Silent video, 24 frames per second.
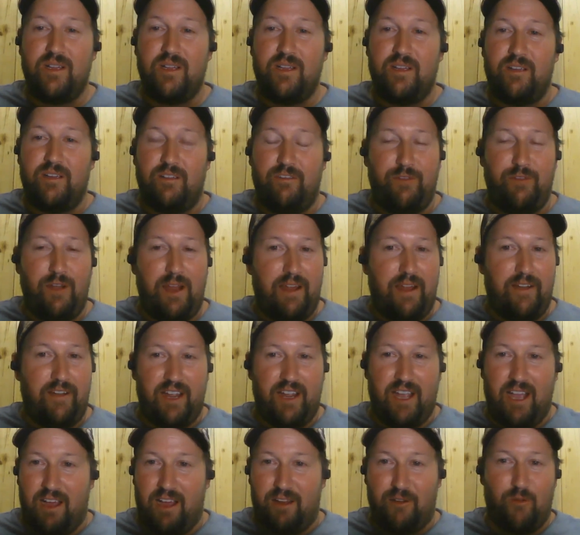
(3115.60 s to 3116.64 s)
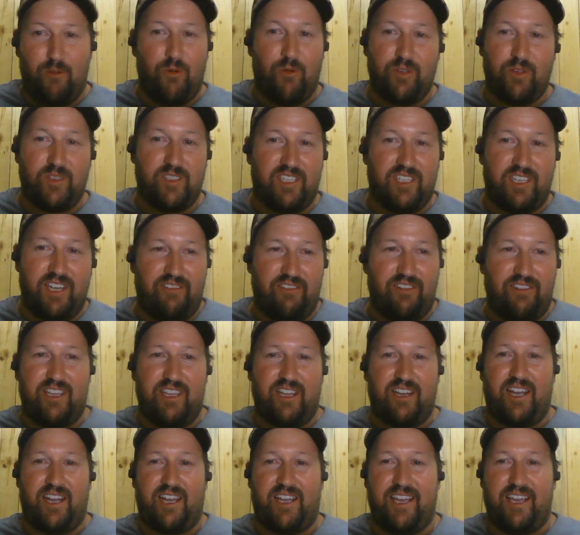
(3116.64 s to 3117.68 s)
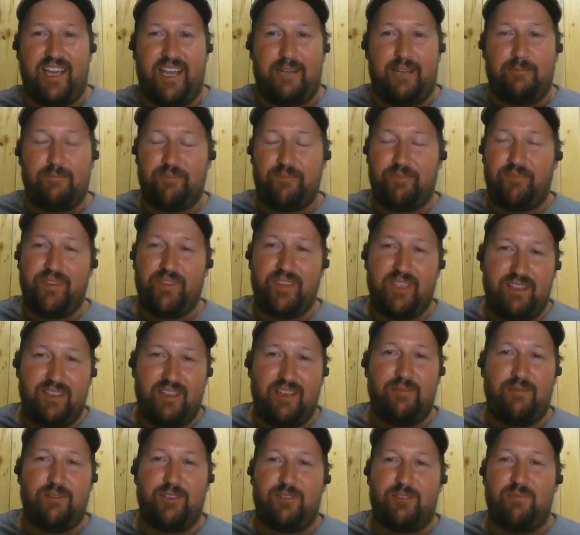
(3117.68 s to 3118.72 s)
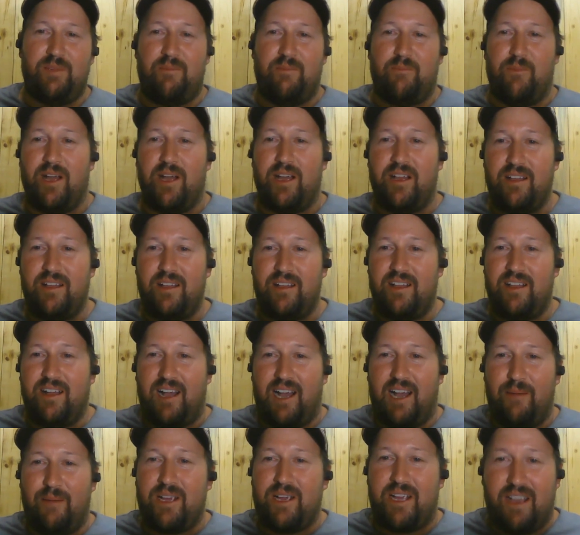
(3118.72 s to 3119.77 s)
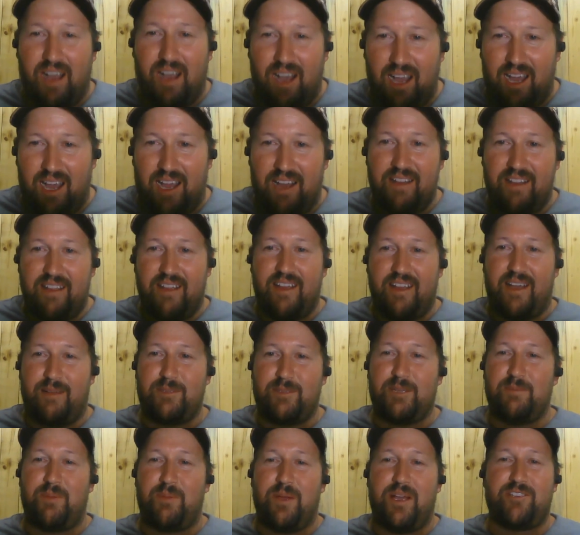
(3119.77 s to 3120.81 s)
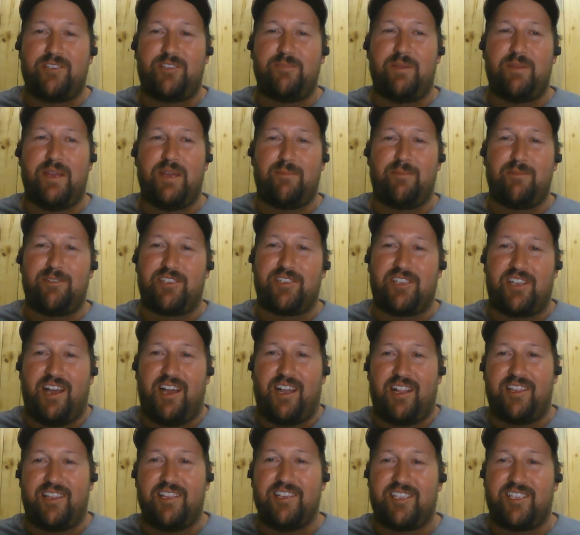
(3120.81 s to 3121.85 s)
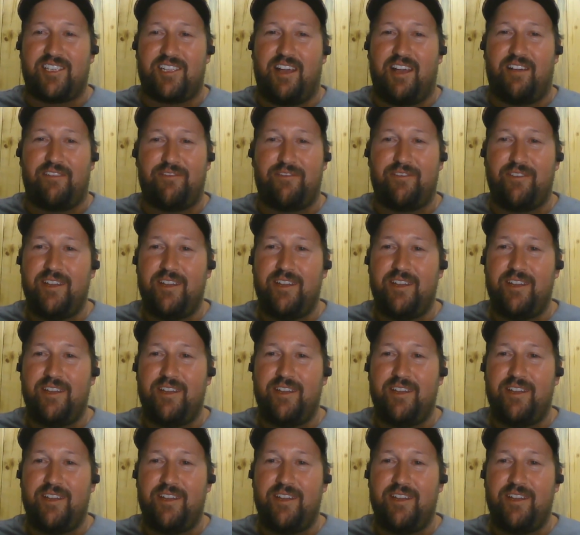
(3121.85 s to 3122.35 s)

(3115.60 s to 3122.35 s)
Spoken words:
flaring out horns and everything like that. And you must remember, I'm a guide. I'm supposed to be able to scut this stuff